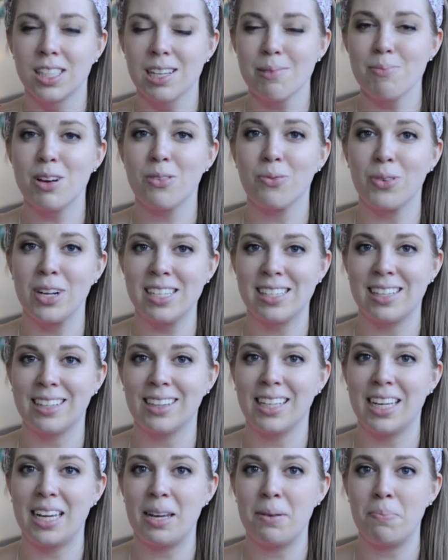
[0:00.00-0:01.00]
somewhat
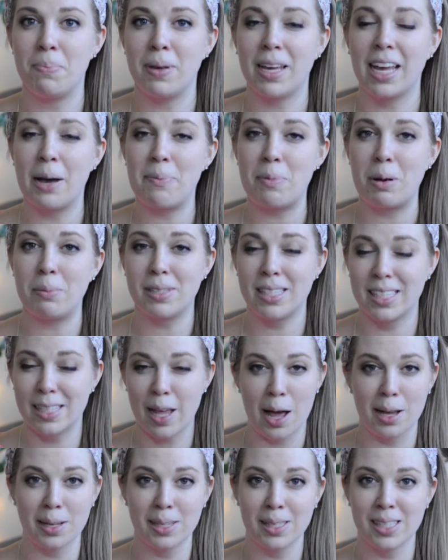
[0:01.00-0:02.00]
recently become
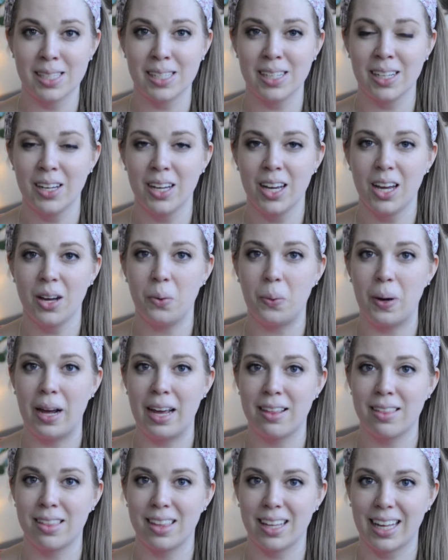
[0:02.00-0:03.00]
obsessed
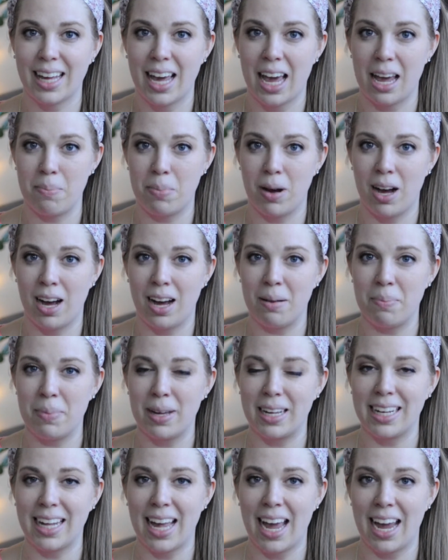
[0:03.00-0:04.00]
with K-pop
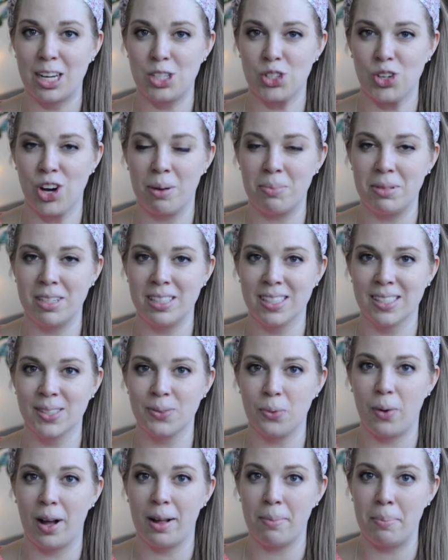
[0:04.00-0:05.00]
and K-dramas
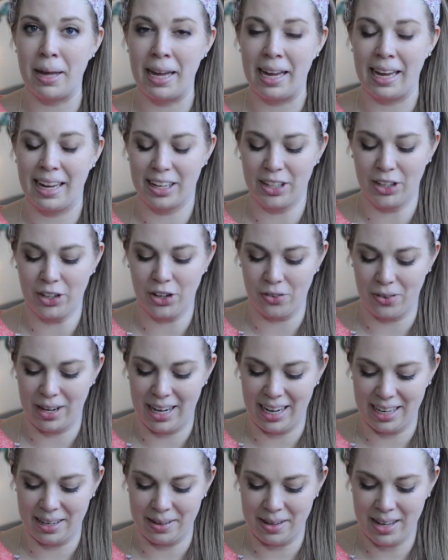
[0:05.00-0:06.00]
while being in
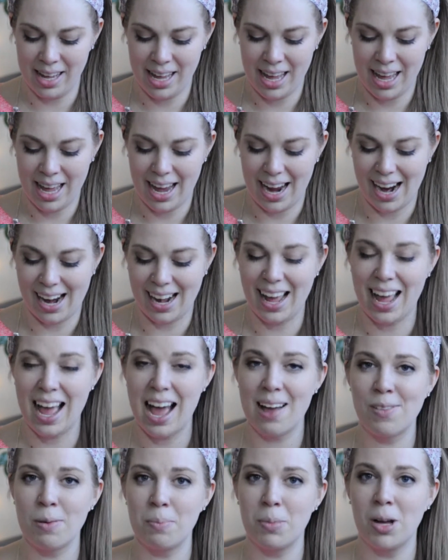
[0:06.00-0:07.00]
Korea, and I
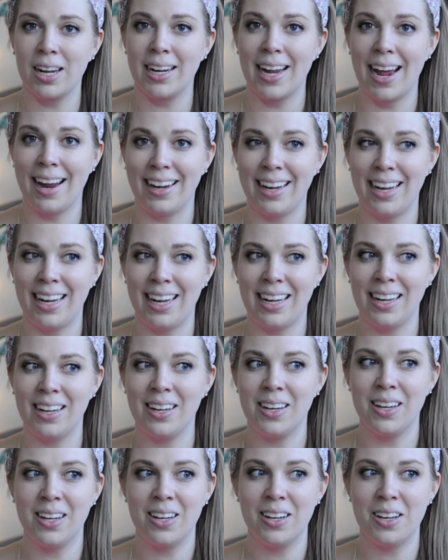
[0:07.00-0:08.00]
haven't bought
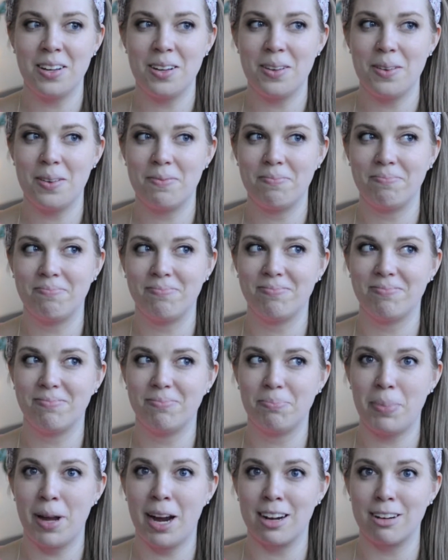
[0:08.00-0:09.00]
any
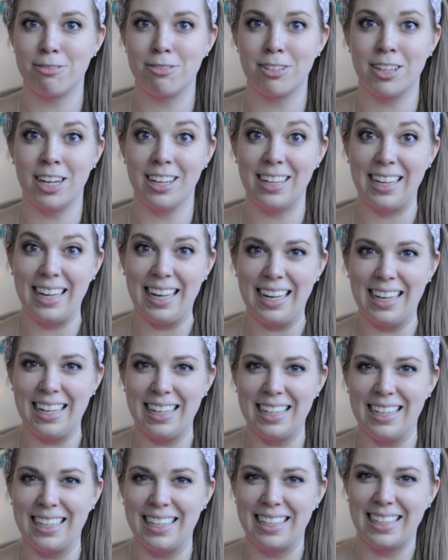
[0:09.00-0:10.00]

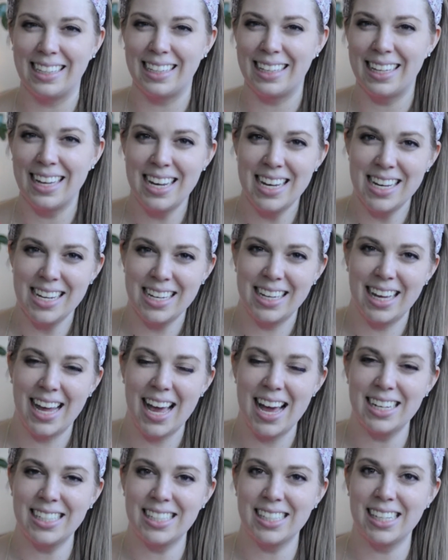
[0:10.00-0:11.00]
paraphernalia
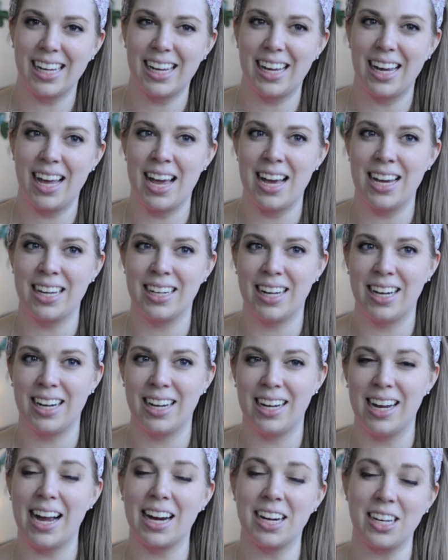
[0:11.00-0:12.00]
yet, and
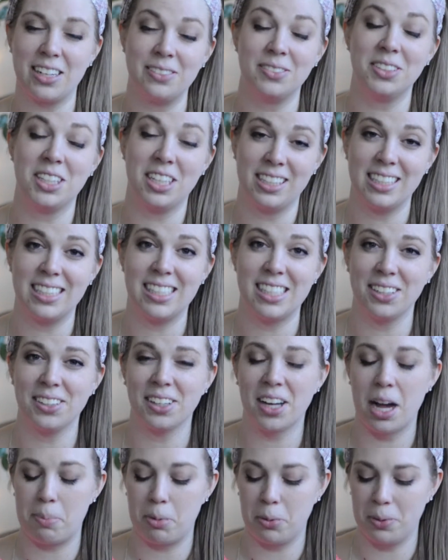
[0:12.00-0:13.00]
until
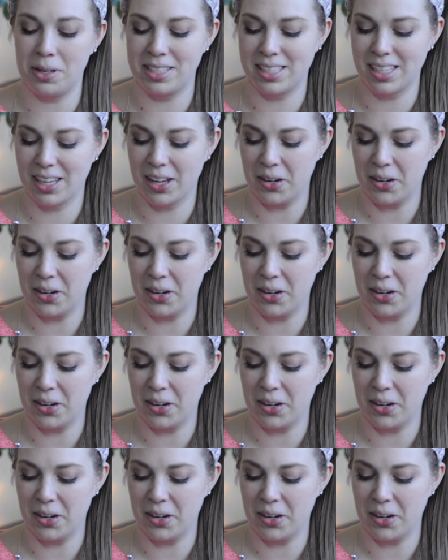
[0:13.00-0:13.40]
a couple weeks